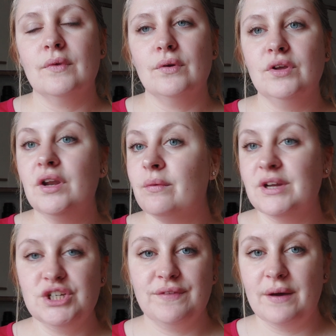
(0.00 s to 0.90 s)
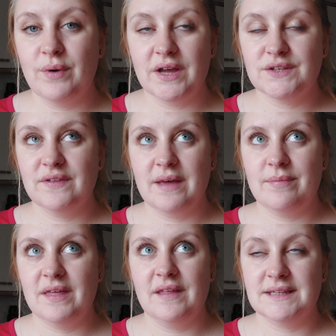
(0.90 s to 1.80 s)
you know, which if that works for them,
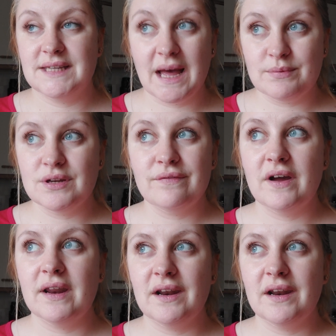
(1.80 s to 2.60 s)
then that's absolutely fine.